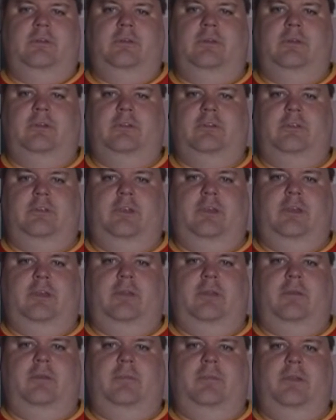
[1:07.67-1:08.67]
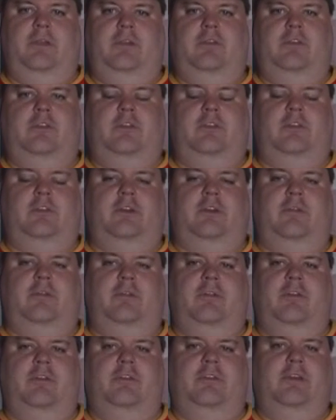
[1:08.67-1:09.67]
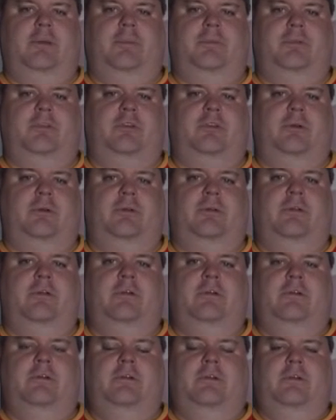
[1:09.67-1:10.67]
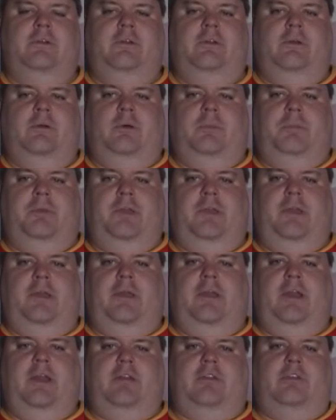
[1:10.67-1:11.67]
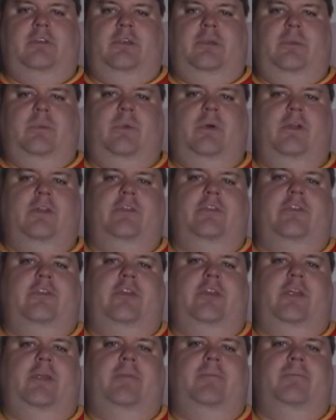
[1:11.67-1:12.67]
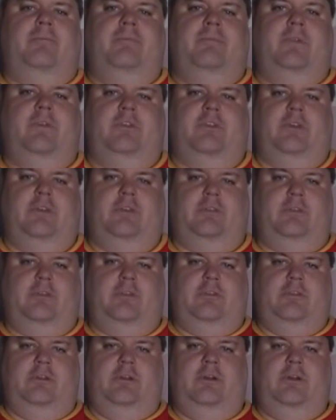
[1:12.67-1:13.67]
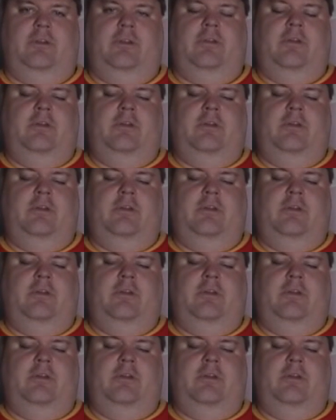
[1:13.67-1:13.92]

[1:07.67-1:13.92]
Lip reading: You could say the main gist of this episode will be actually one team, as it just on